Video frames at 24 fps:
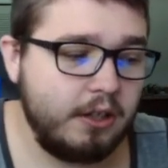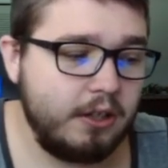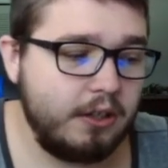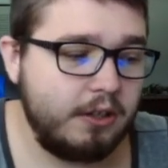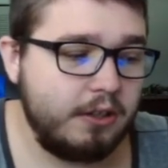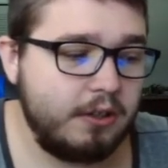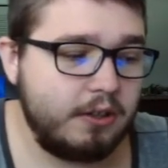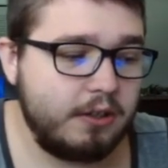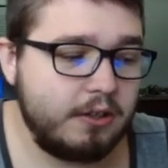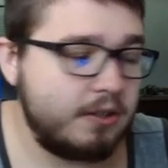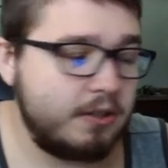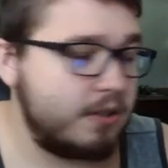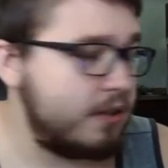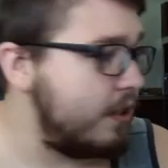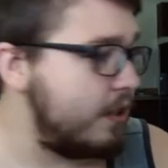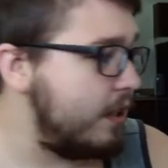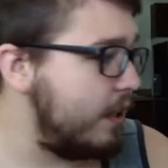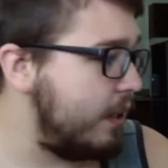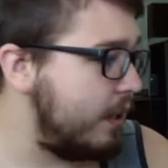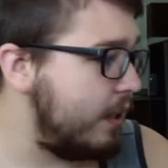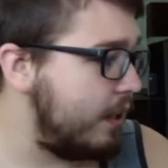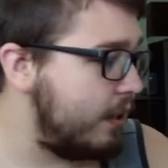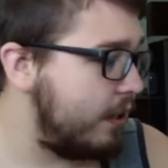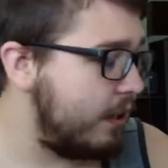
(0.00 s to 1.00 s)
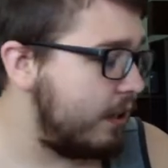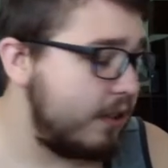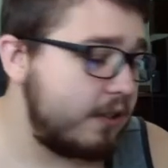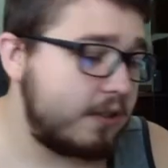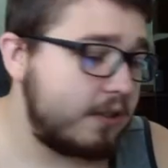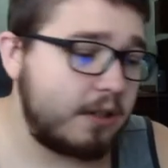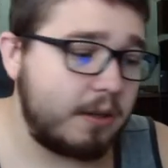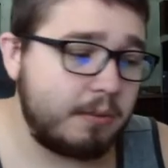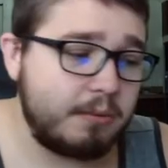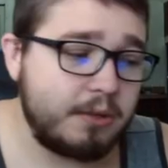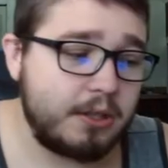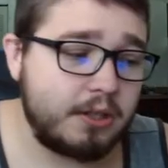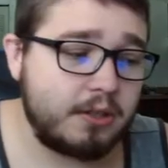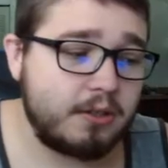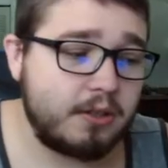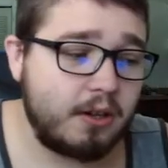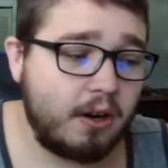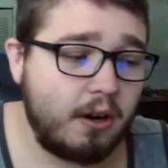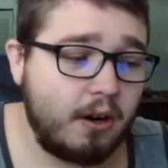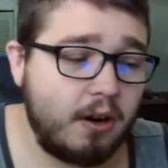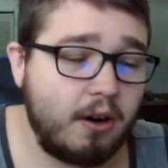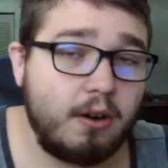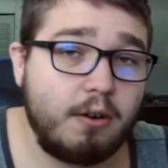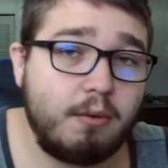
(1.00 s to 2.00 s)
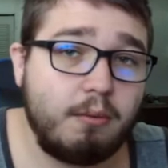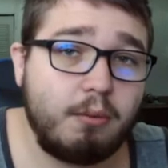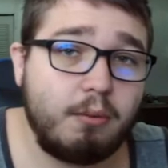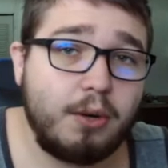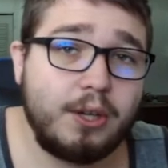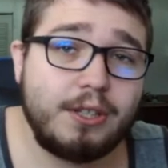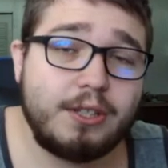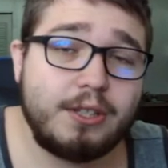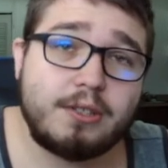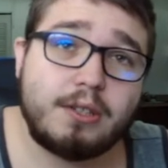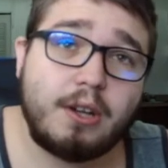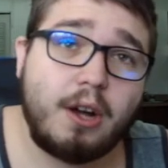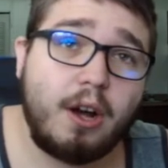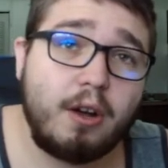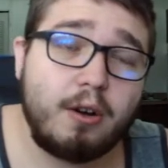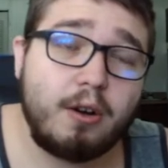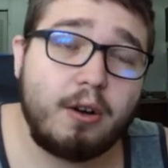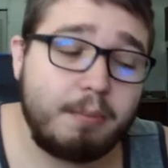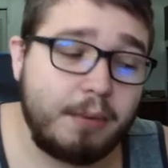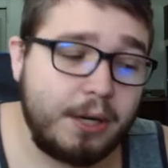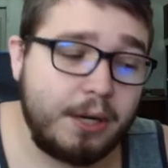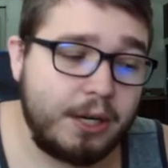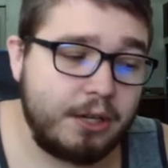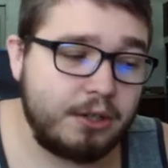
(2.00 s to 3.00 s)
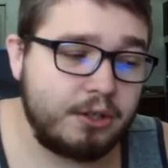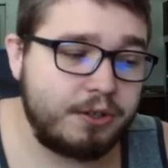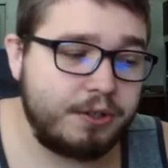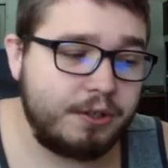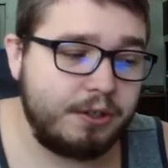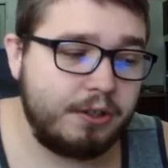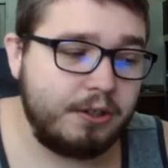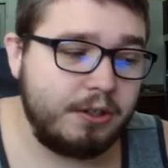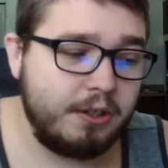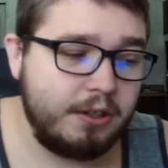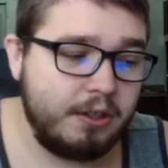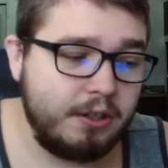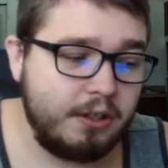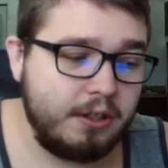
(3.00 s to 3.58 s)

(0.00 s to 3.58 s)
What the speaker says: You can see these subjects are: what is automation?